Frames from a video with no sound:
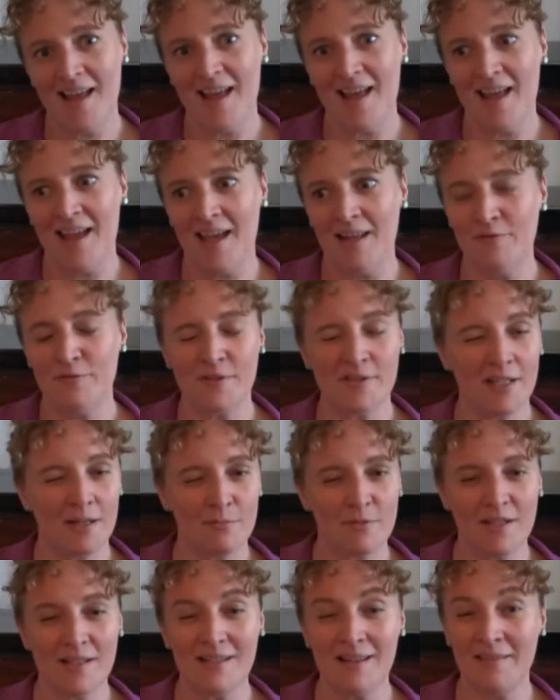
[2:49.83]
and for some
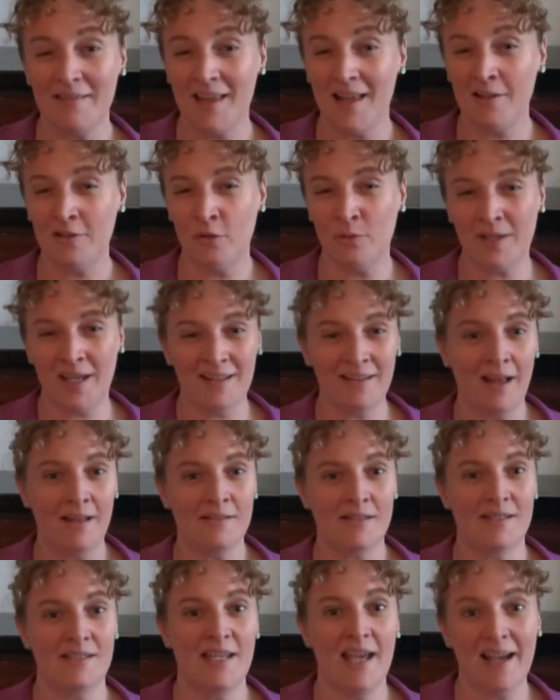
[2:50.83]
reason then you cannot
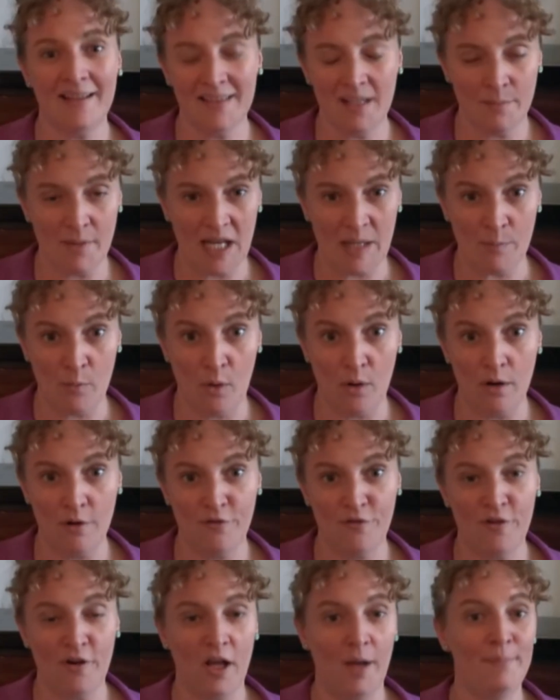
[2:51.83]
detect them anymore
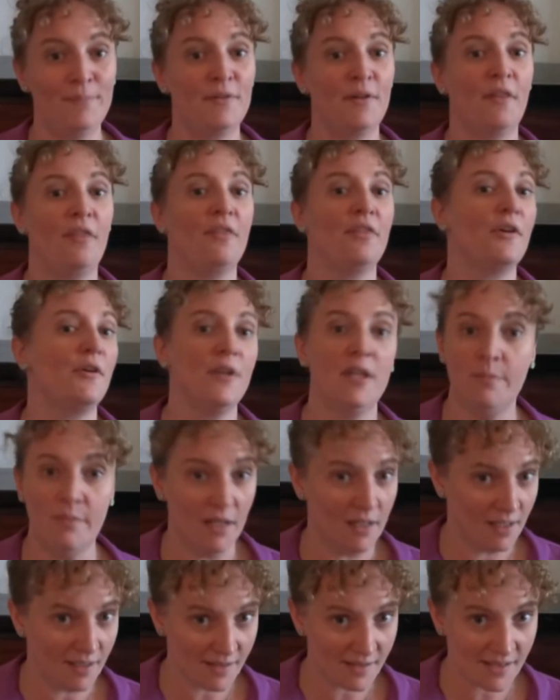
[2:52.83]
for up to 30
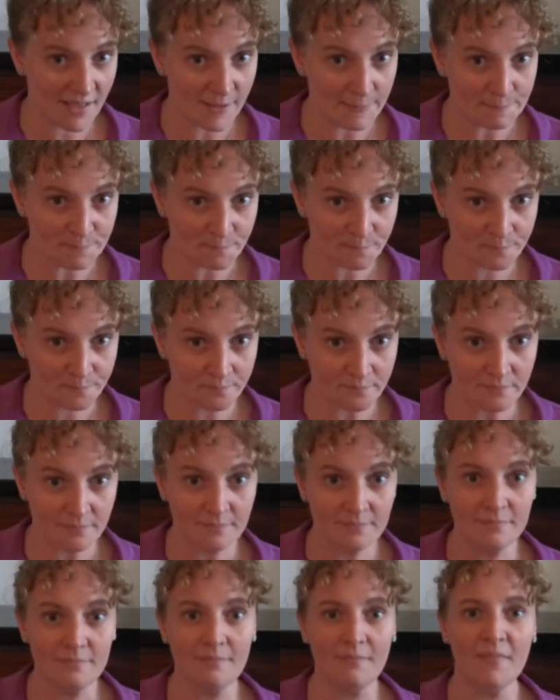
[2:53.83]
minutes.
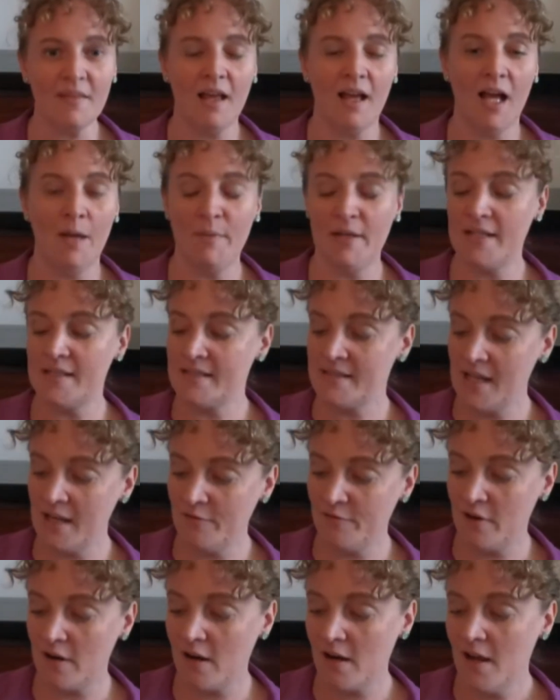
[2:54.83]
It is
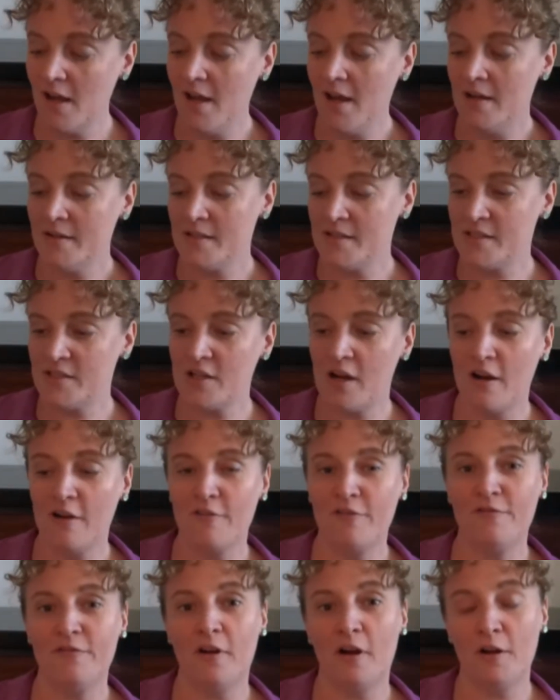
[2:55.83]
safer to start
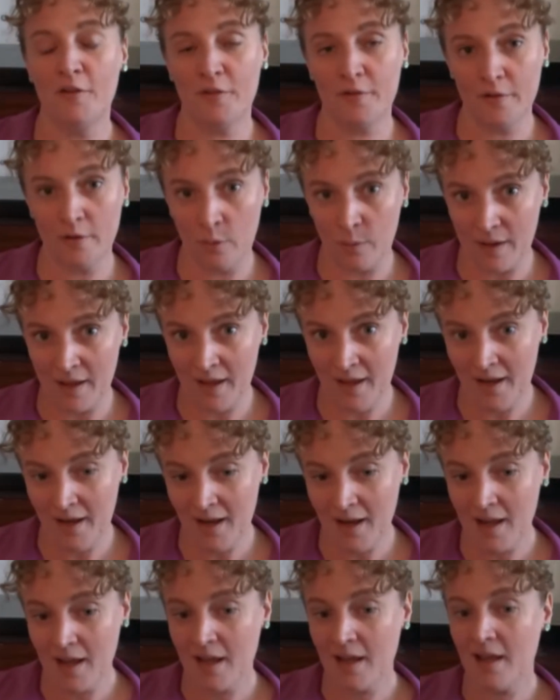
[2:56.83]
farther away
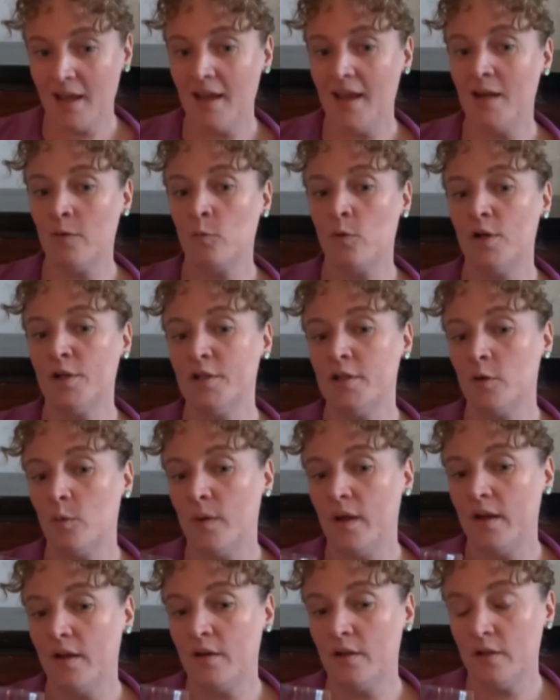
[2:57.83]
and work your
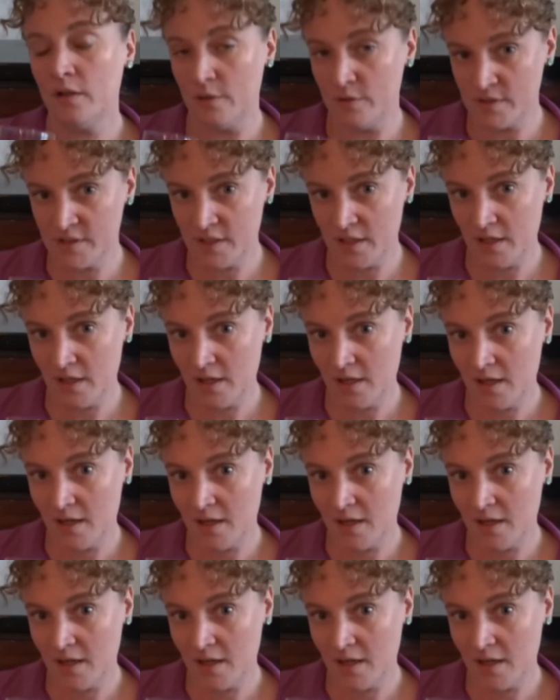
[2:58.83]
way closer